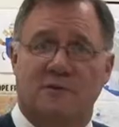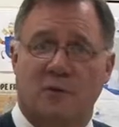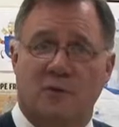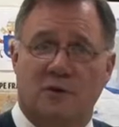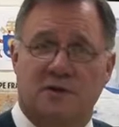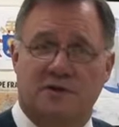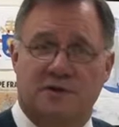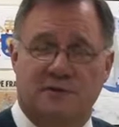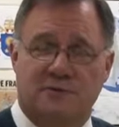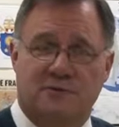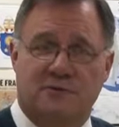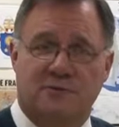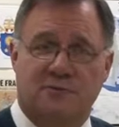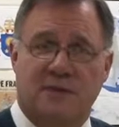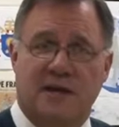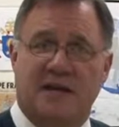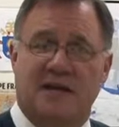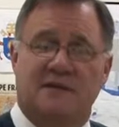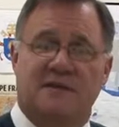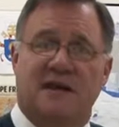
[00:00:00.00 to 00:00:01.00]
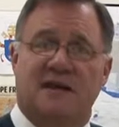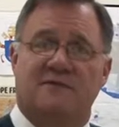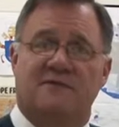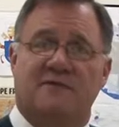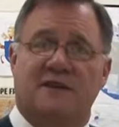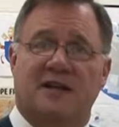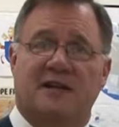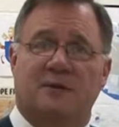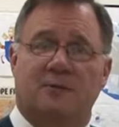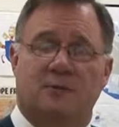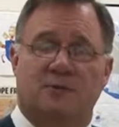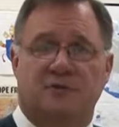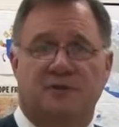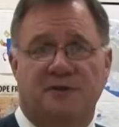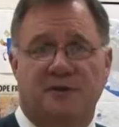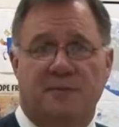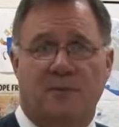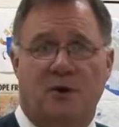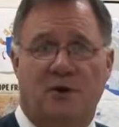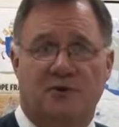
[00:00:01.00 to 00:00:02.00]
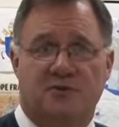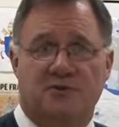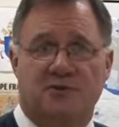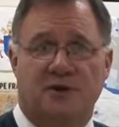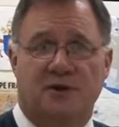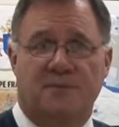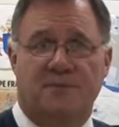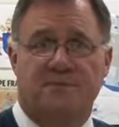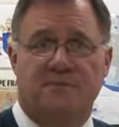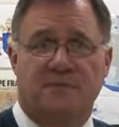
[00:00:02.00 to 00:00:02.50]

forward to, to making that available to them also.